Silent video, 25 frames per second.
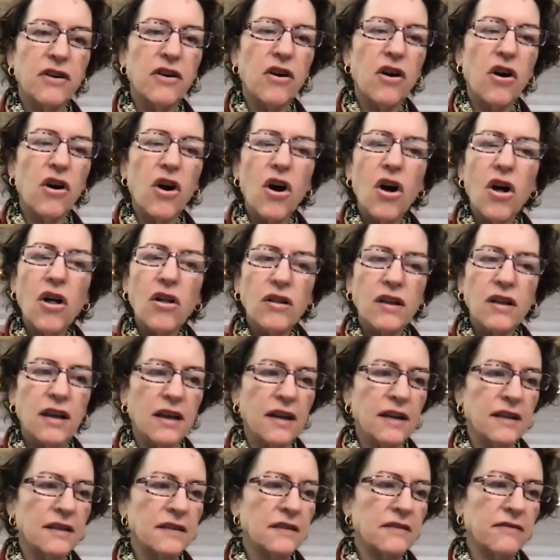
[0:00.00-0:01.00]
all
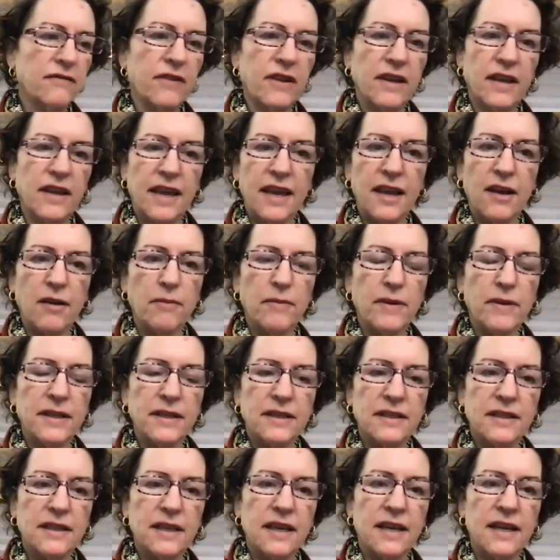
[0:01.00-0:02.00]
kinds of
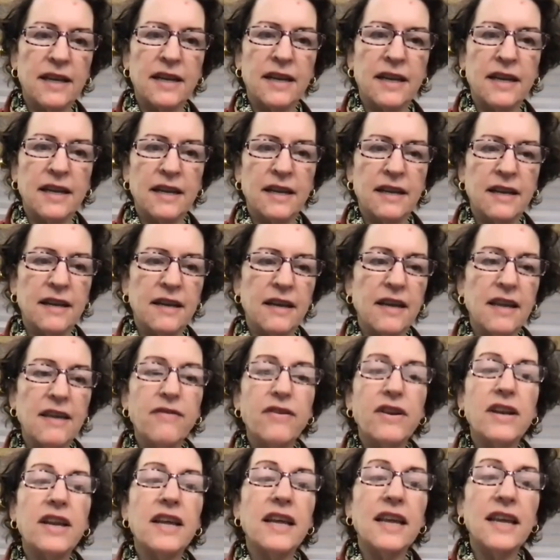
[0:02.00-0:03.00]
ailments and
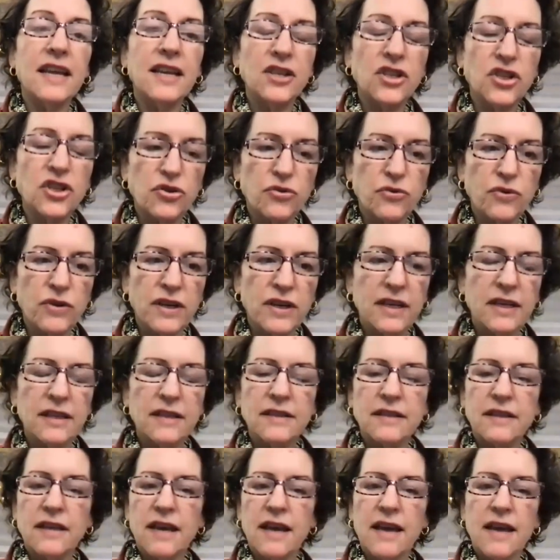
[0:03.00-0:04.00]
even
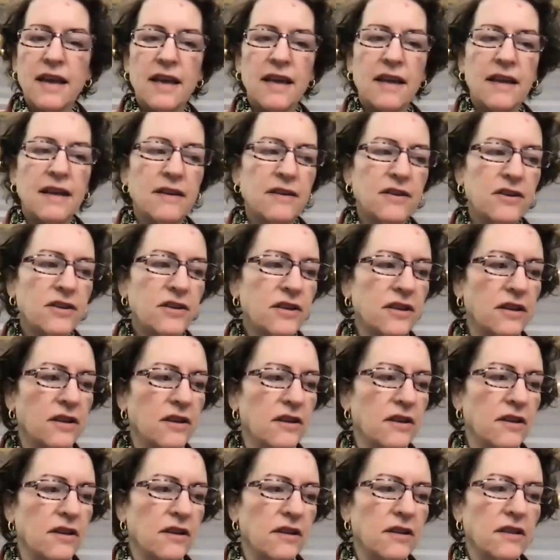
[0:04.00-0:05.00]
injuries and
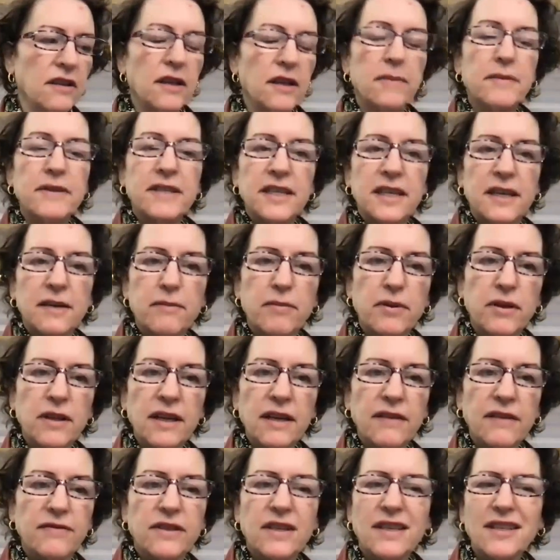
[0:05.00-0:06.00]
limiting
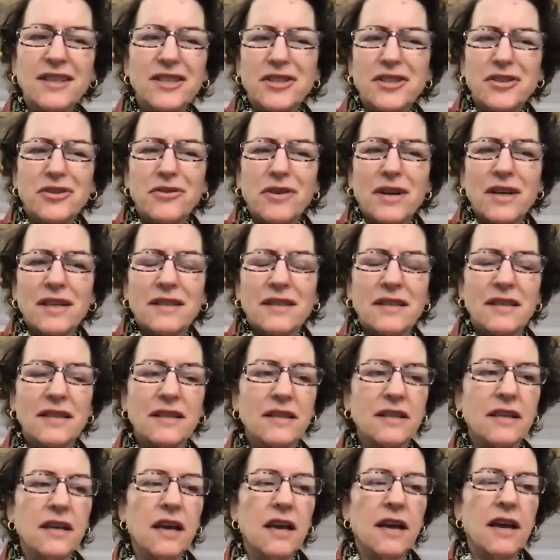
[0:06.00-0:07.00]
beliefs. It's stress.
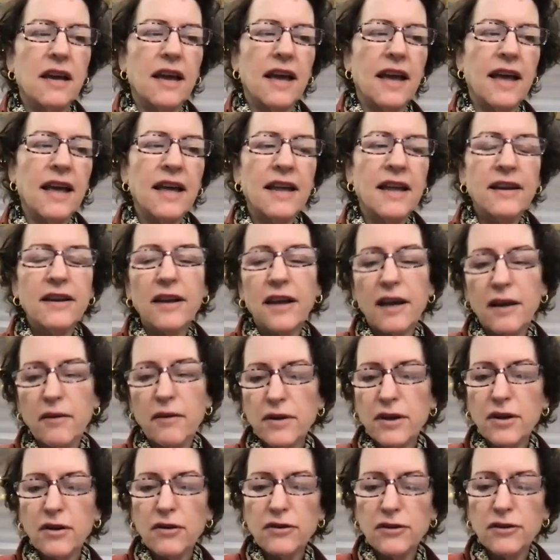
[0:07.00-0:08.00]
And I would
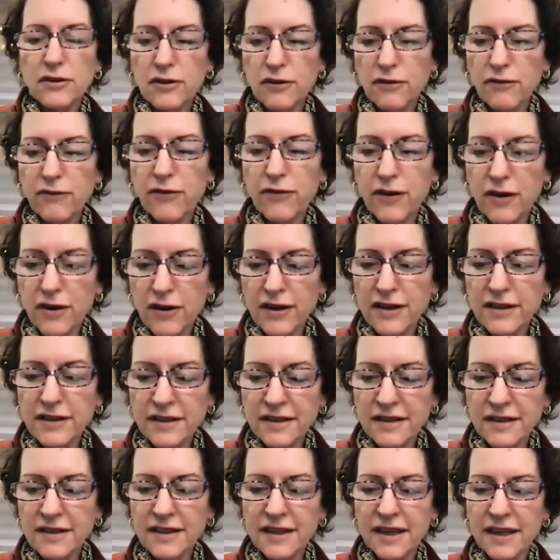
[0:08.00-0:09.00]
go so far as
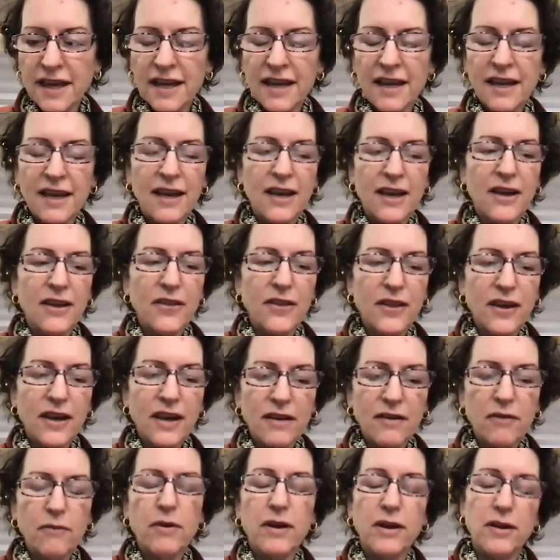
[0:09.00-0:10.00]
to say,
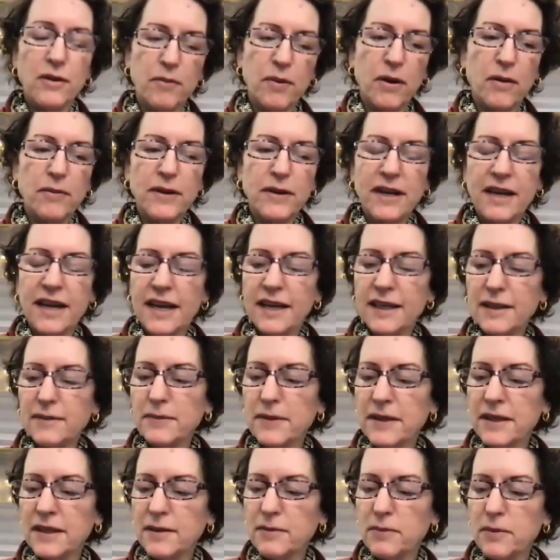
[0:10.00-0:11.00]
well, you're probably going to ask me
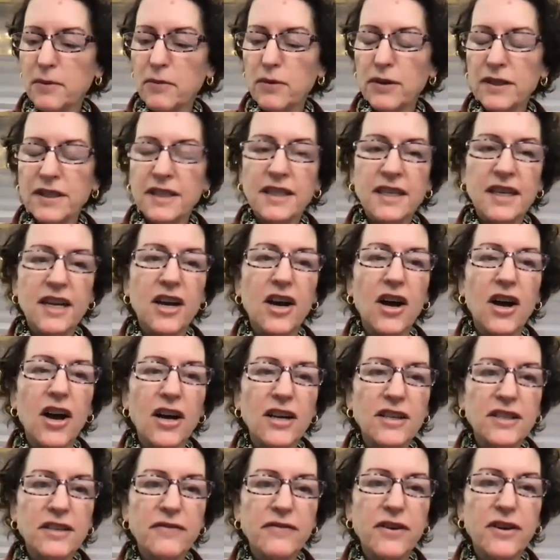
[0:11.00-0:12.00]
this, but what's the
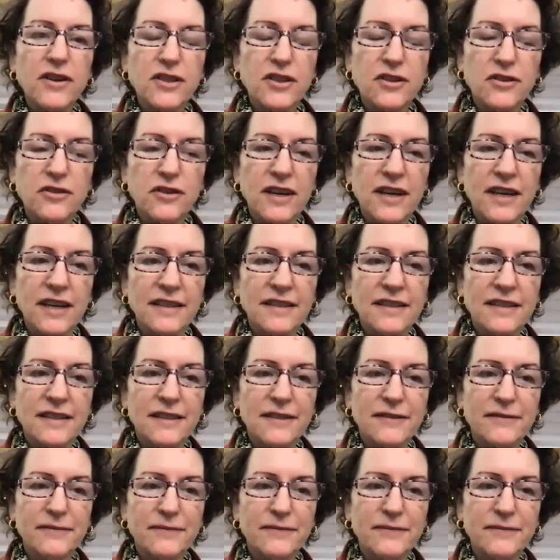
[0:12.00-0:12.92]
cause of our stress?